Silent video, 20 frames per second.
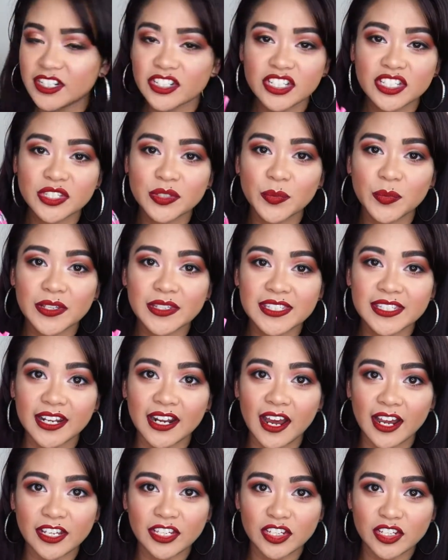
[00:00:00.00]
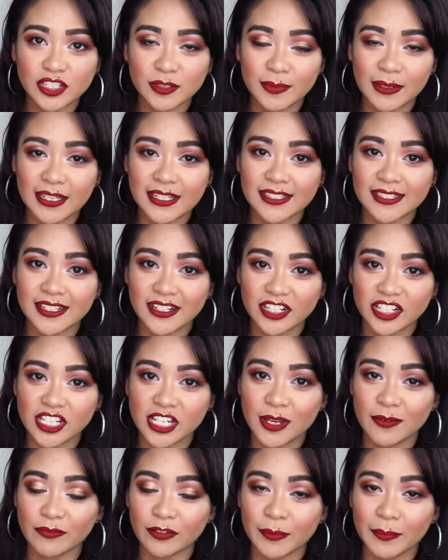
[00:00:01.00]
are just the ones that I use because they're
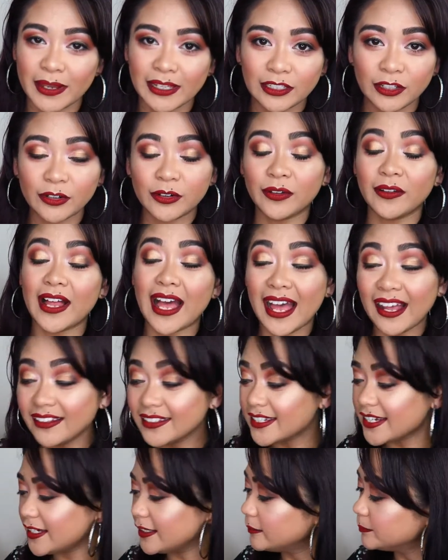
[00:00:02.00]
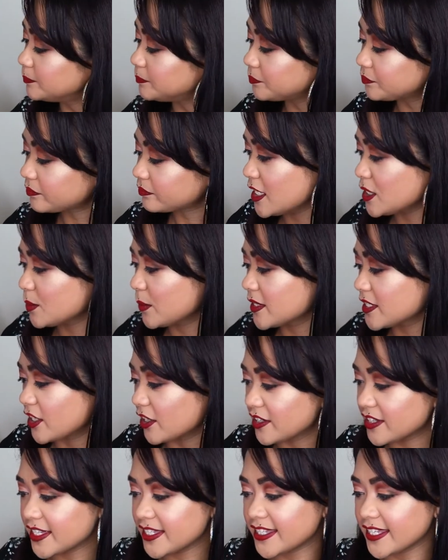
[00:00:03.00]
cheap from my local Aldi. These ones
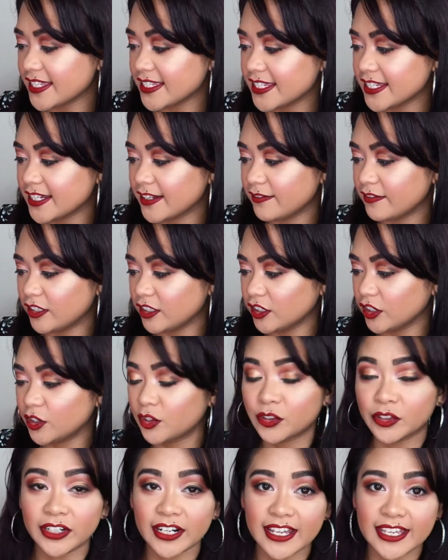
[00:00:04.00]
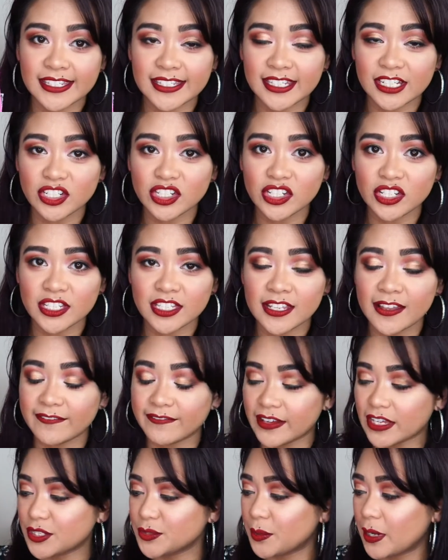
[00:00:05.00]
are the sensitive Lacura Essentials
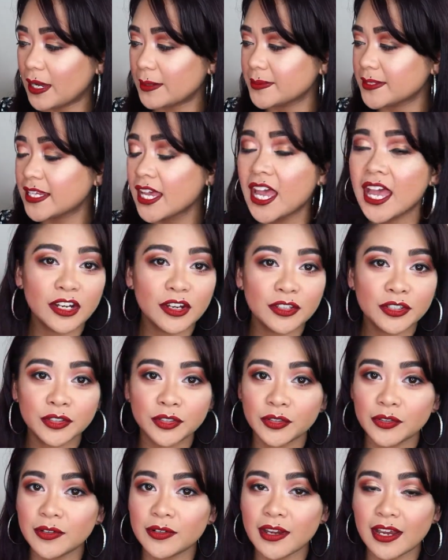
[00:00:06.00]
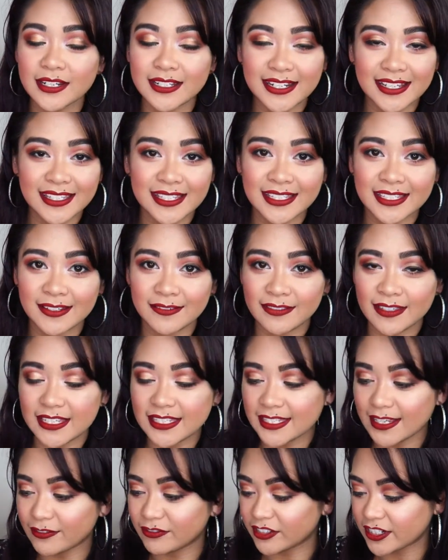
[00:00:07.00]
face wipes. I go through dozens of
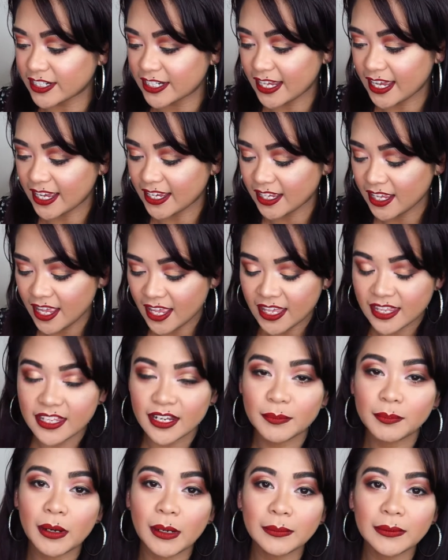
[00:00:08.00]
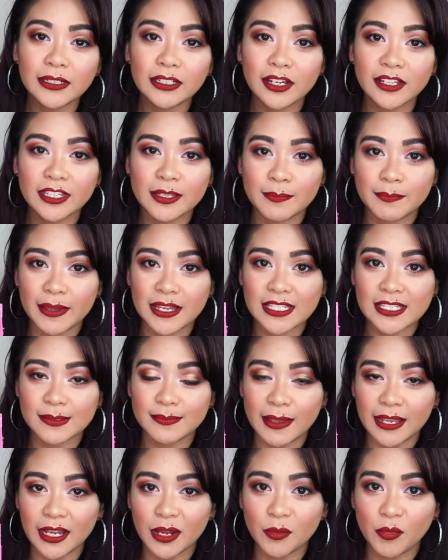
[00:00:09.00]
these every day. They're probably not the best
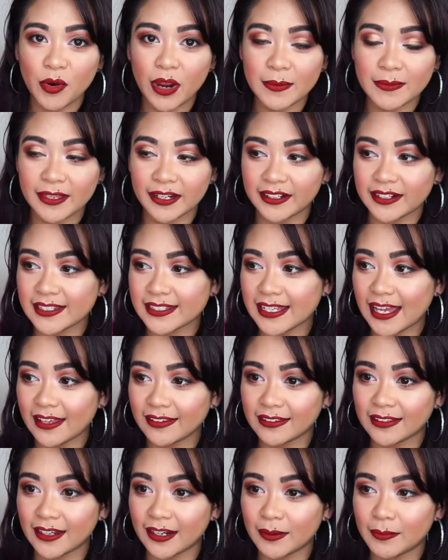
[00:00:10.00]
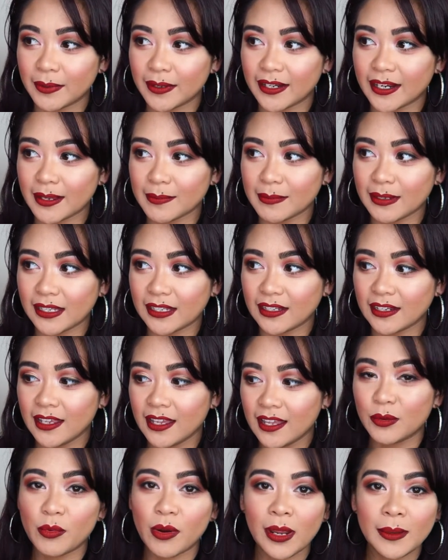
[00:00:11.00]
makeup wipe there is out there, but I mean,
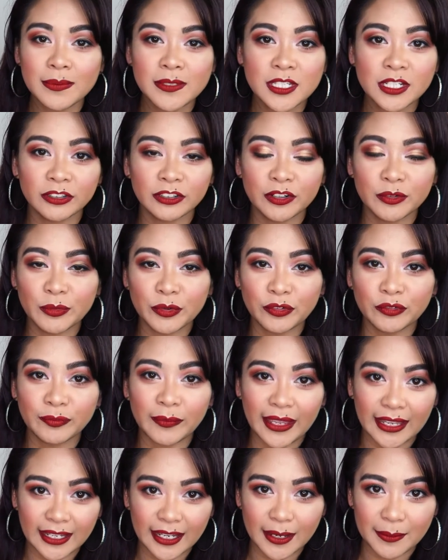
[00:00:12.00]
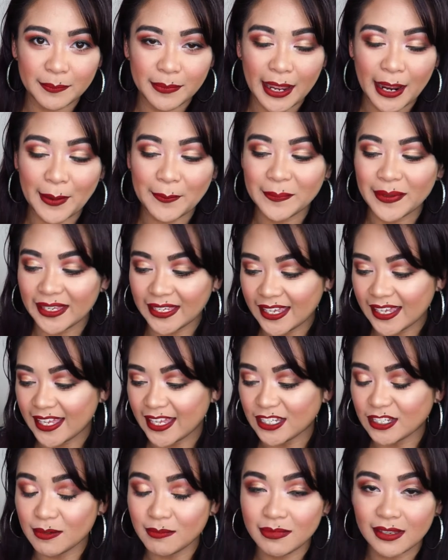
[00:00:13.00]
they're wipes to remove makeup. How picky
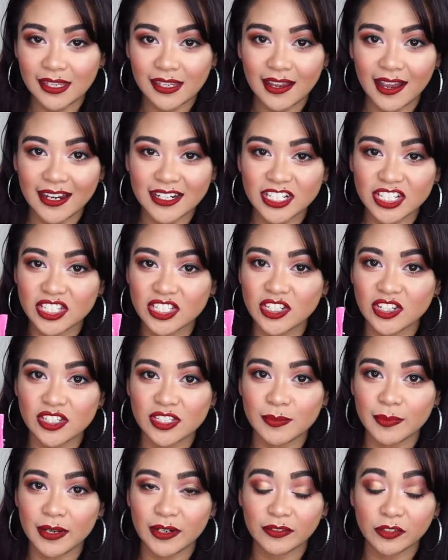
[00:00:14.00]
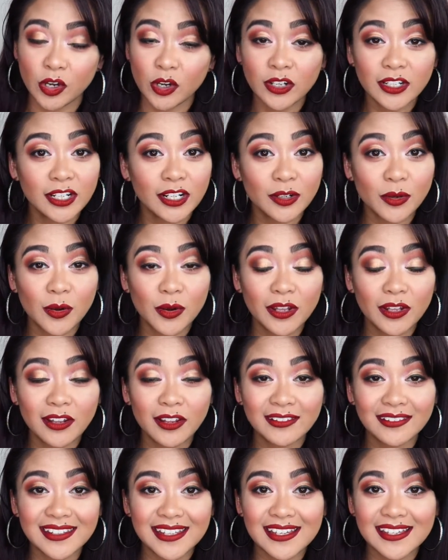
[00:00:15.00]
can you be? I just use a bit of coconut oil
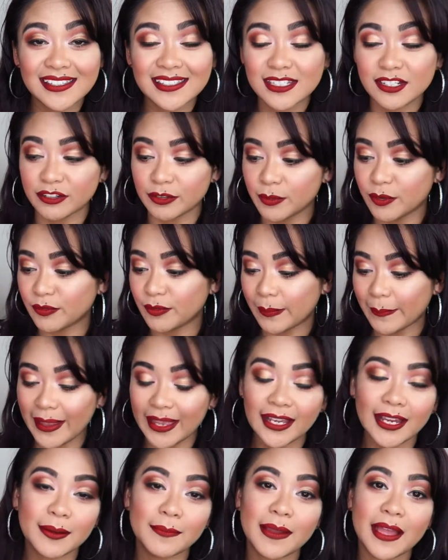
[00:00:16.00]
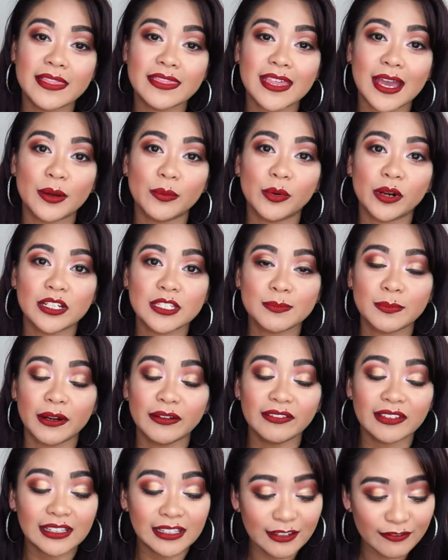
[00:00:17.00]
on these to remove my makeup, and that works
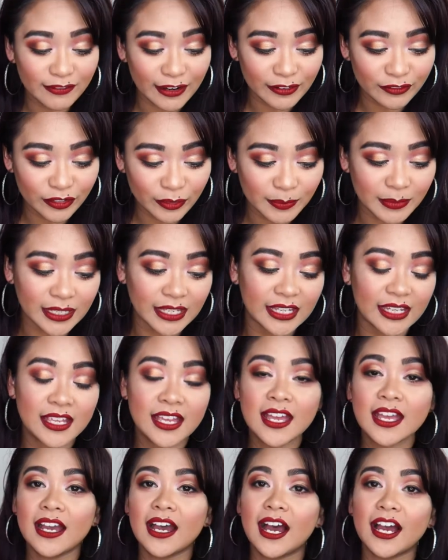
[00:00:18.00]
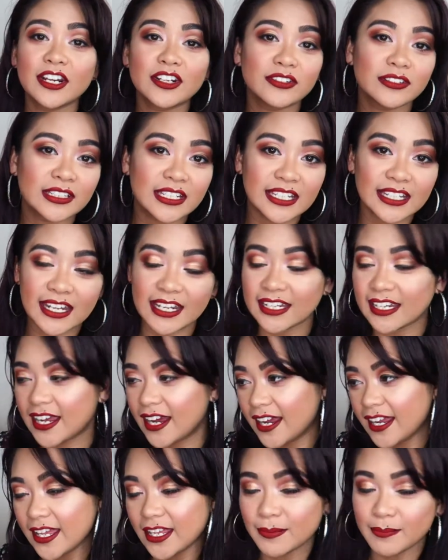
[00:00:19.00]
perfectly fine for me. I don't need any
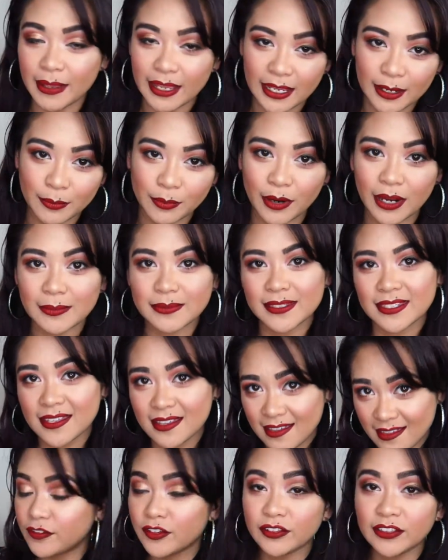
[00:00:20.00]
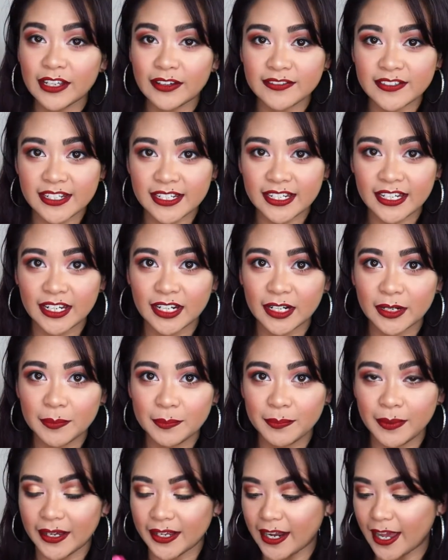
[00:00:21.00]
high-end makeup wipes. A few left in
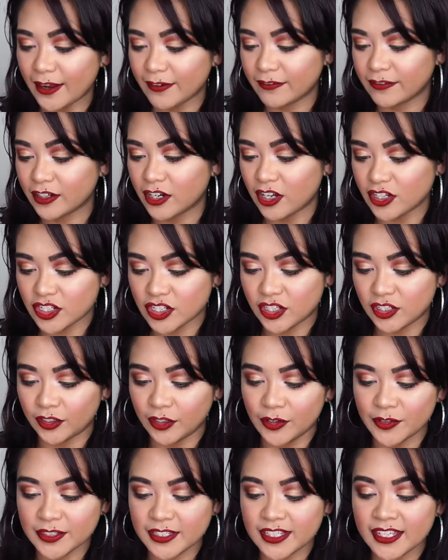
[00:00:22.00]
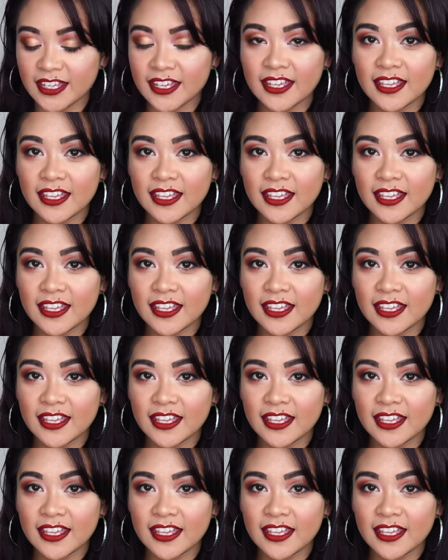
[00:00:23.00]
here, but I forgot to close